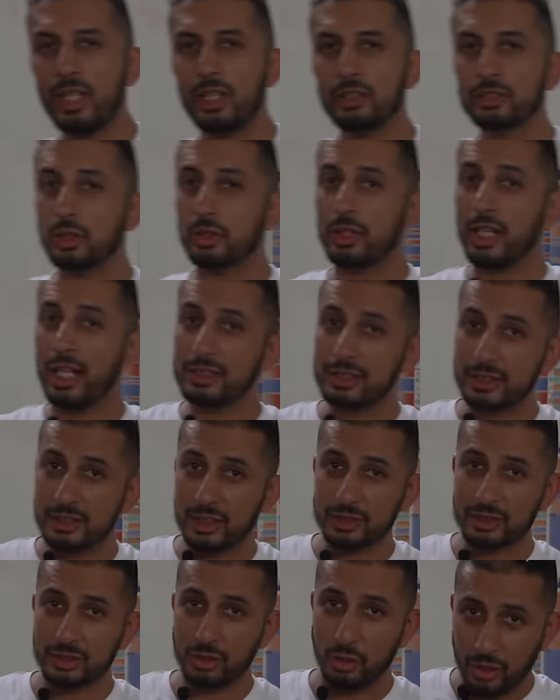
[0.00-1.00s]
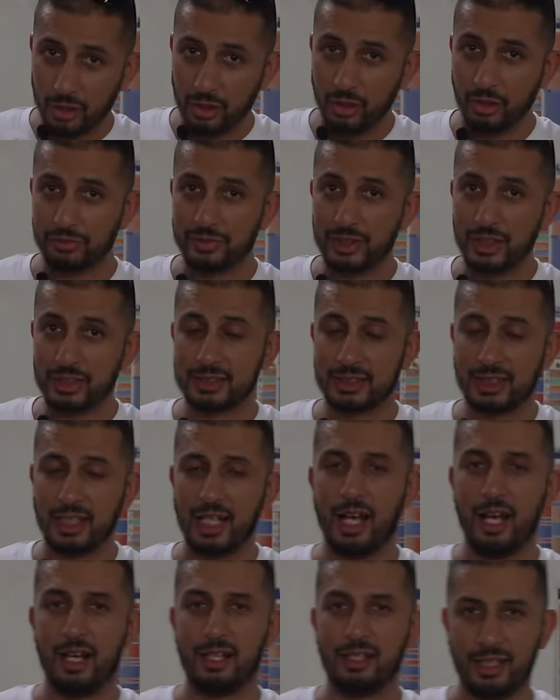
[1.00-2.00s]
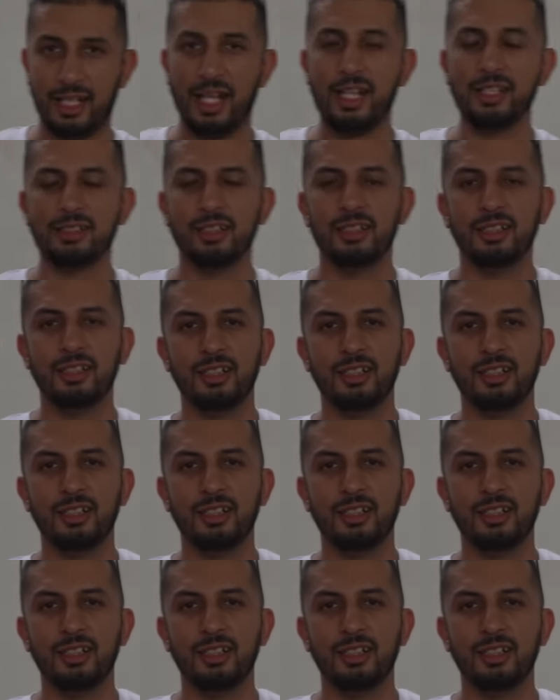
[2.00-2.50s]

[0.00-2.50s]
So that's the story of this car, right?